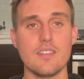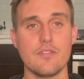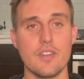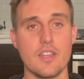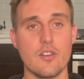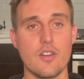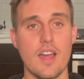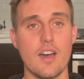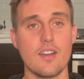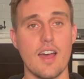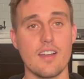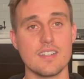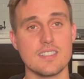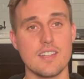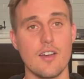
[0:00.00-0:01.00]
figured out how
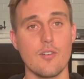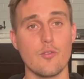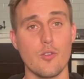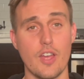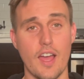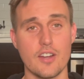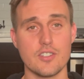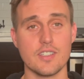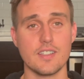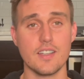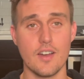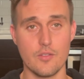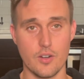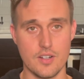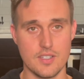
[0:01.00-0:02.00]
to tell if we actually
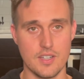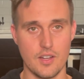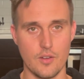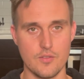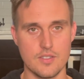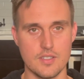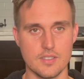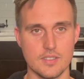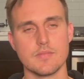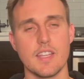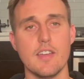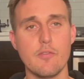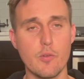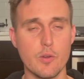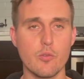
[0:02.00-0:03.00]
love ourselves.
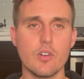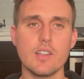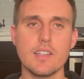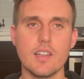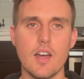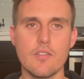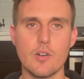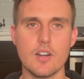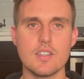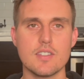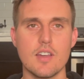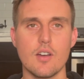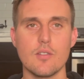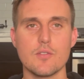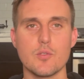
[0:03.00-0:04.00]
If we really love
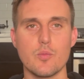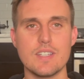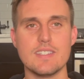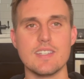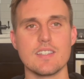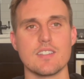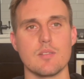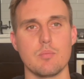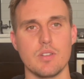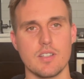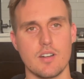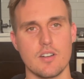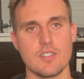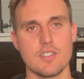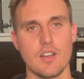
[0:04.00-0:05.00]
ourselves, we discipline
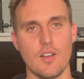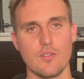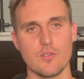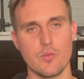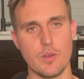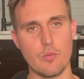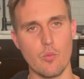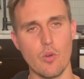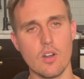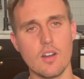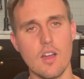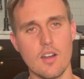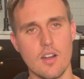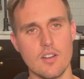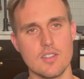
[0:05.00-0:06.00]
ourselves, we work
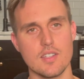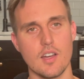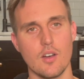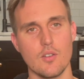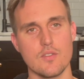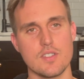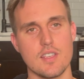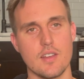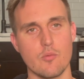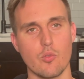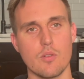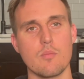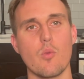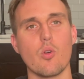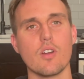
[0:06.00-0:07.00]
on ourselves, and we're
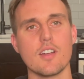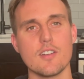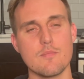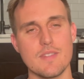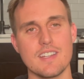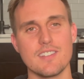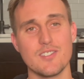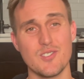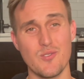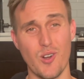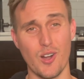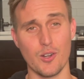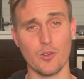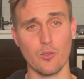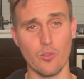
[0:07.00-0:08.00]
more committed to
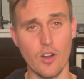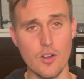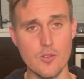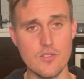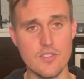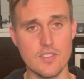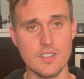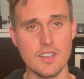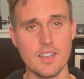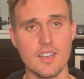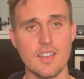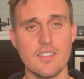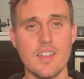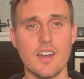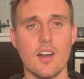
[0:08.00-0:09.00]
our growth
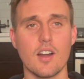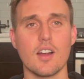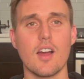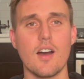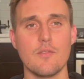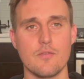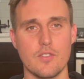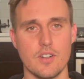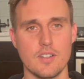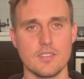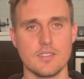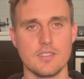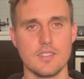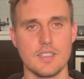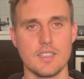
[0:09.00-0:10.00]
than our comfort.
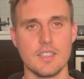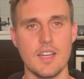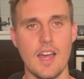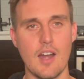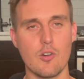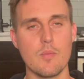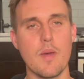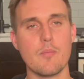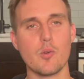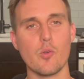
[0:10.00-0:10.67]
I remember